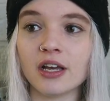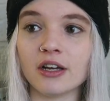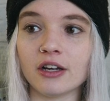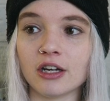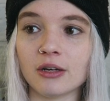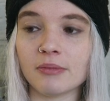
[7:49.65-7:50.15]

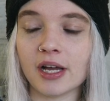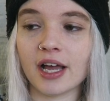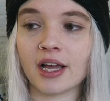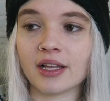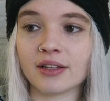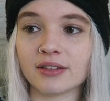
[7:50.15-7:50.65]

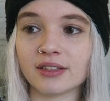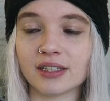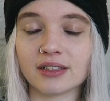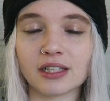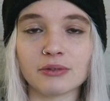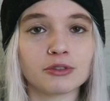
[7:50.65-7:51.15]
And
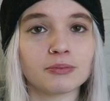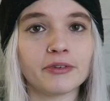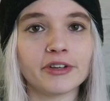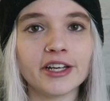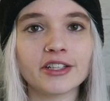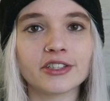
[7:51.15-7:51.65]
then that was
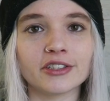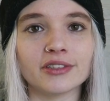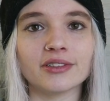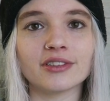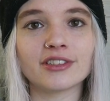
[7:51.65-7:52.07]
my reaction.